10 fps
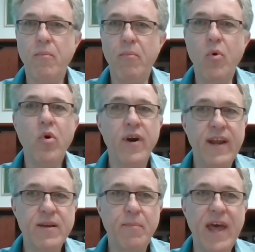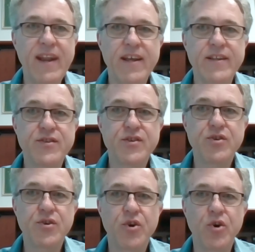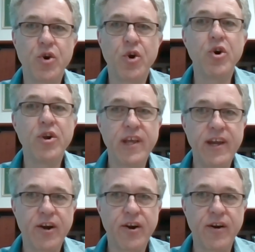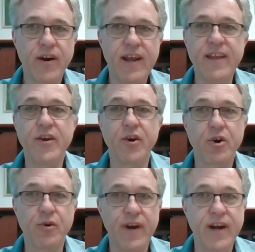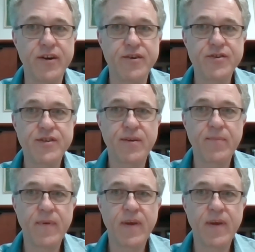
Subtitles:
more independence earlier in their careers.